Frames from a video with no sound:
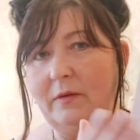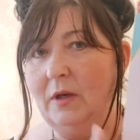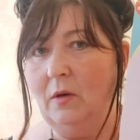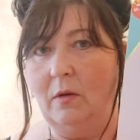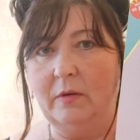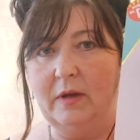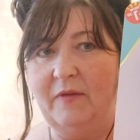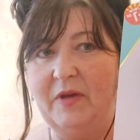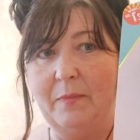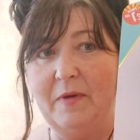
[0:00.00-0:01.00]

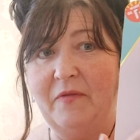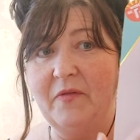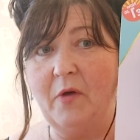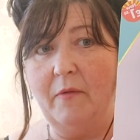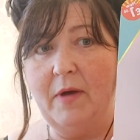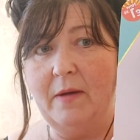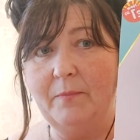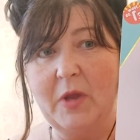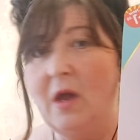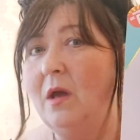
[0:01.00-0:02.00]
if you've got a
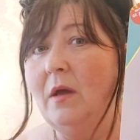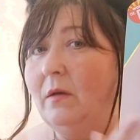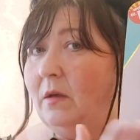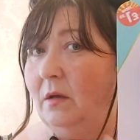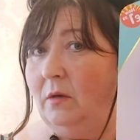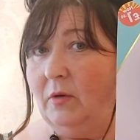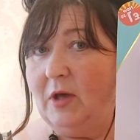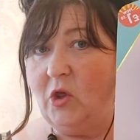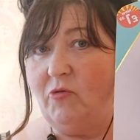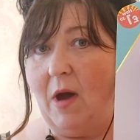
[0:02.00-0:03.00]

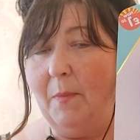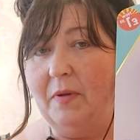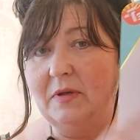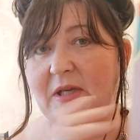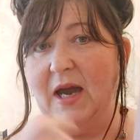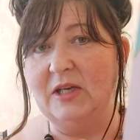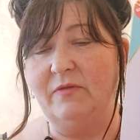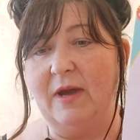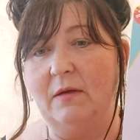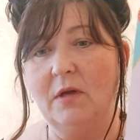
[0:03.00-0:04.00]
luggage strap tied
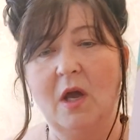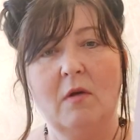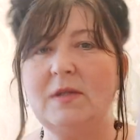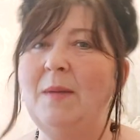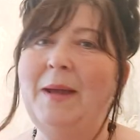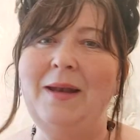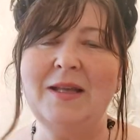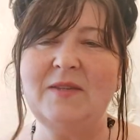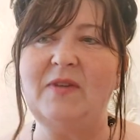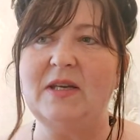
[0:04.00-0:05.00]
around, because I mean,
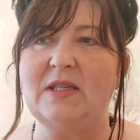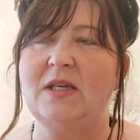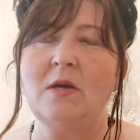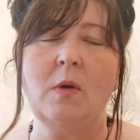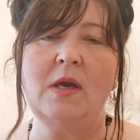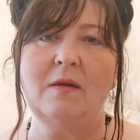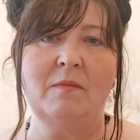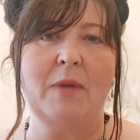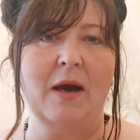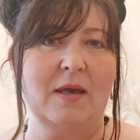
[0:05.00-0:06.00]
let's face it, I know you
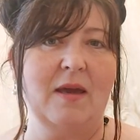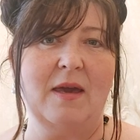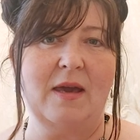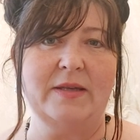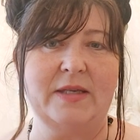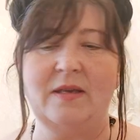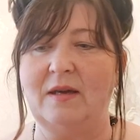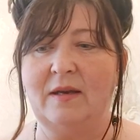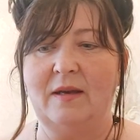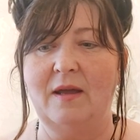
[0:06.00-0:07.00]
can pack your case and
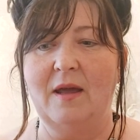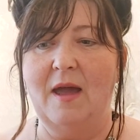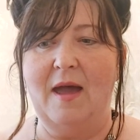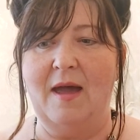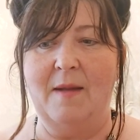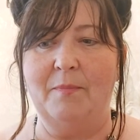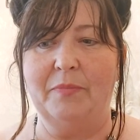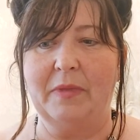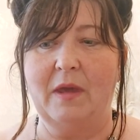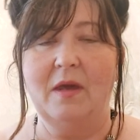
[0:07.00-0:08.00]
you can
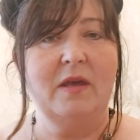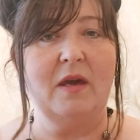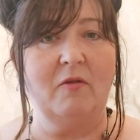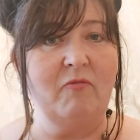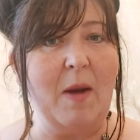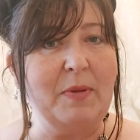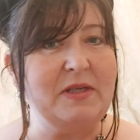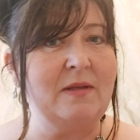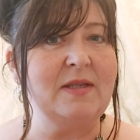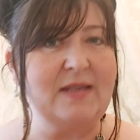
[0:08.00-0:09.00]
wrap
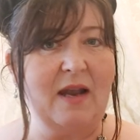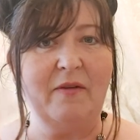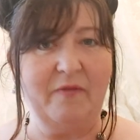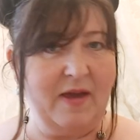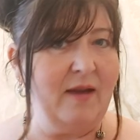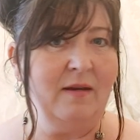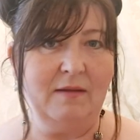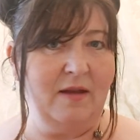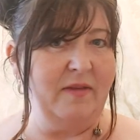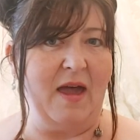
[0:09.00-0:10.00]
it in the cellophane
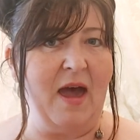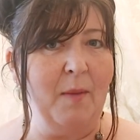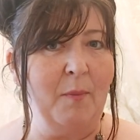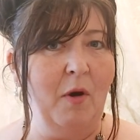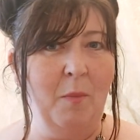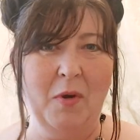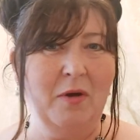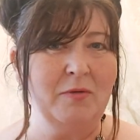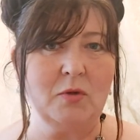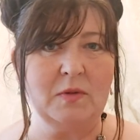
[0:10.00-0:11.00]
at the airport, but
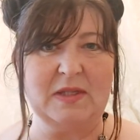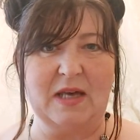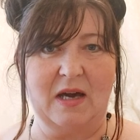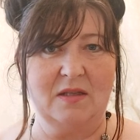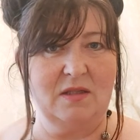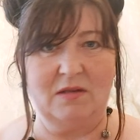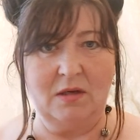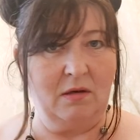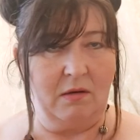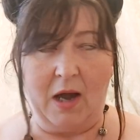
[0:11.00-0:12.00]
who does that?
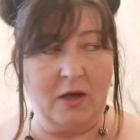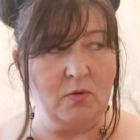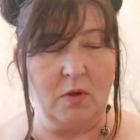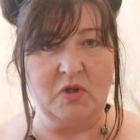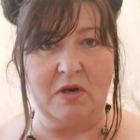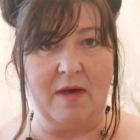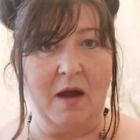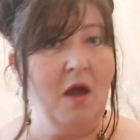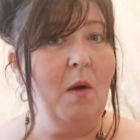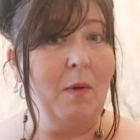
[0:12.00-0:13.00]
I don't do
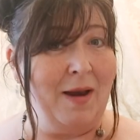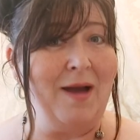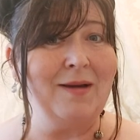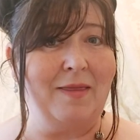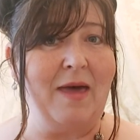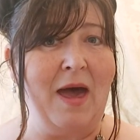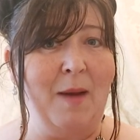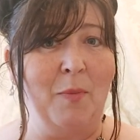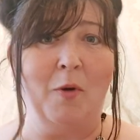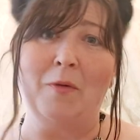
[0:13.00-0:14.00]
that. When I get the
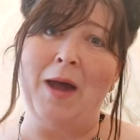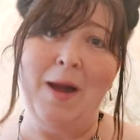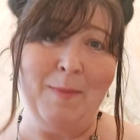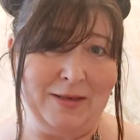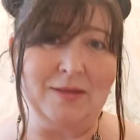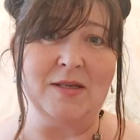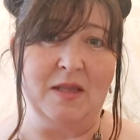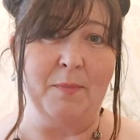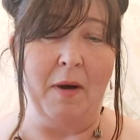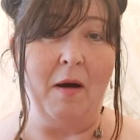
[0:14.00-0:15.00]
airport, I'm heading to
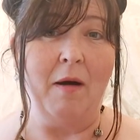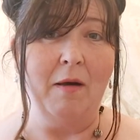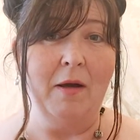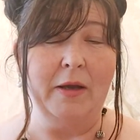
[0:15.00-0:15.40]
the bar.